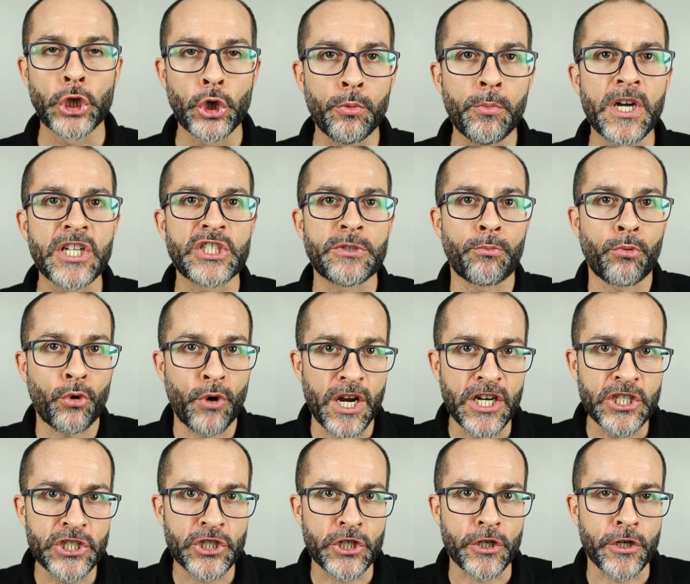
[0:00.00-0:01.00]
Too much
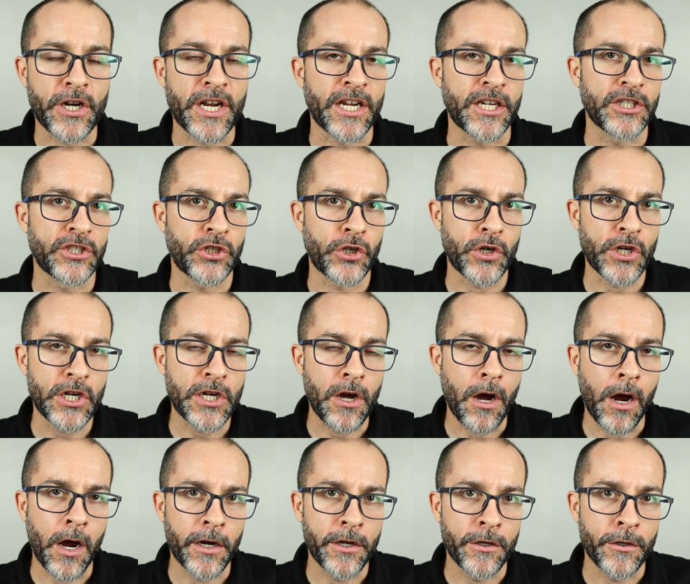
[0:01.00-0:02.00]
pressure exerted
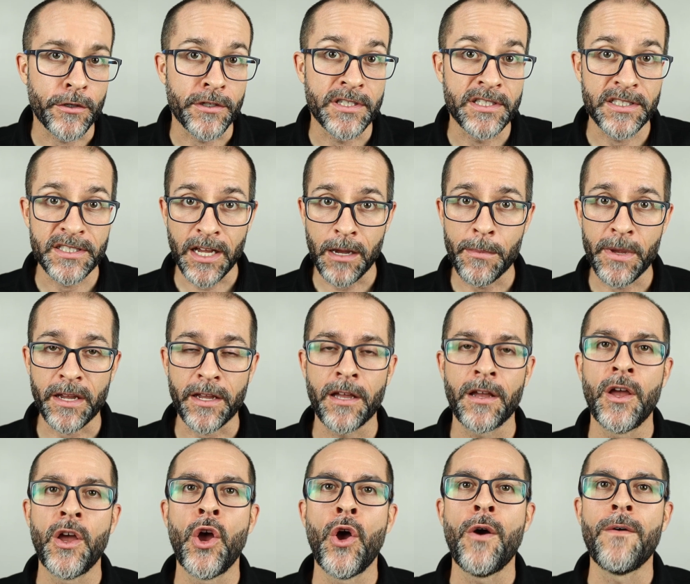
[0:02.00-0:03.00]
on your stomach